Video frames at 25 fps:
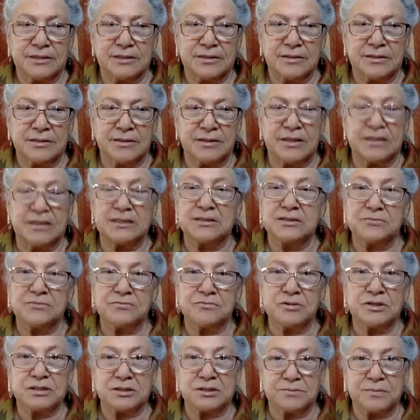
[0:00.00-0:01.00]
this
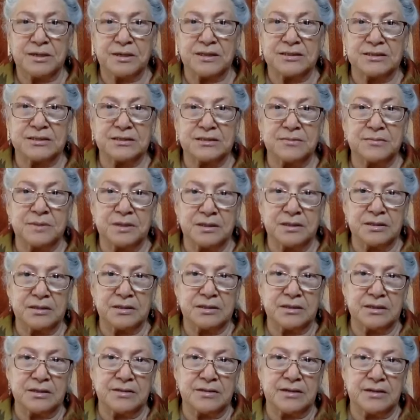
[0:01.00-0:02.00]

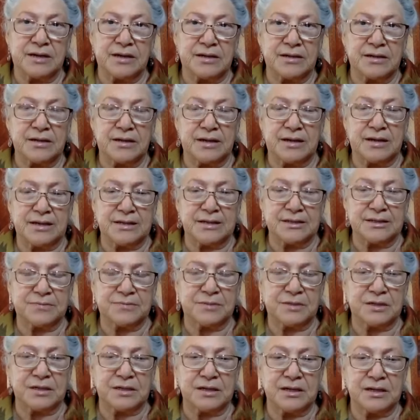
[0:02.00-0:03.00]
responsibility that has
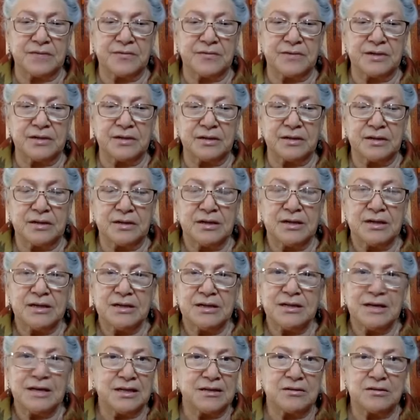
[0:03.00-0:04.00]
been given
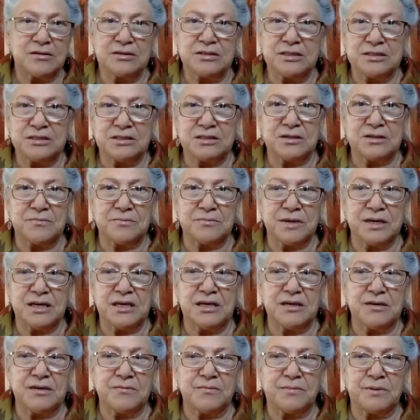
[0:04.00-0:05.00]
not only to
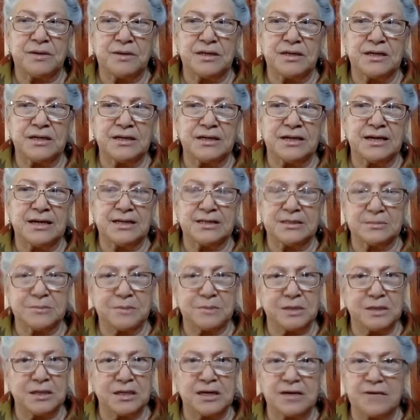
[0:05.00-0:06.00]
me, but it has
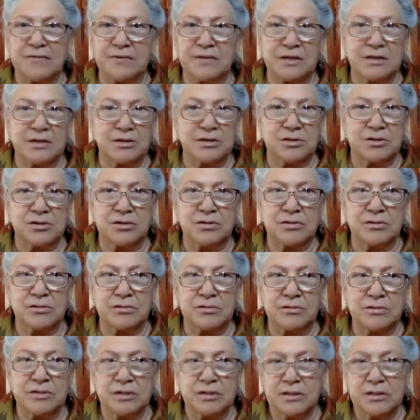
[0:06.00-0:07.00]
been given
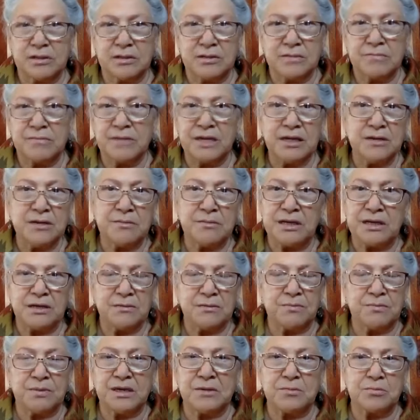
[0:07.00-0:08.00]
to many, many
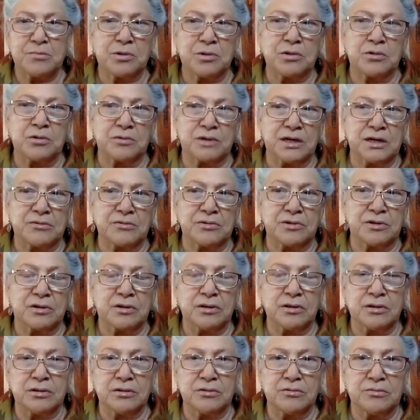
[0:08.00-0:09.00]
people around the
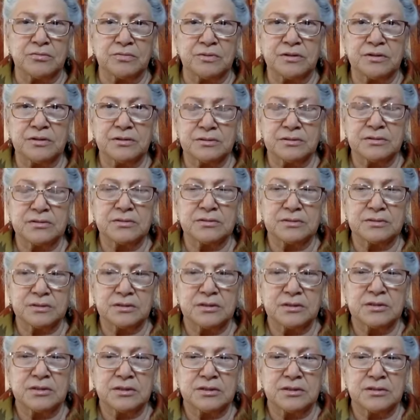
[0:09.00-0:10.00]
globe.
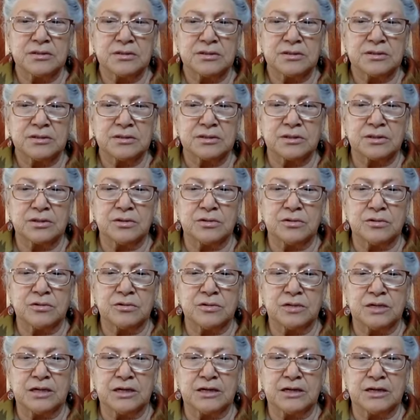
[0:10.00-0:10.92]
So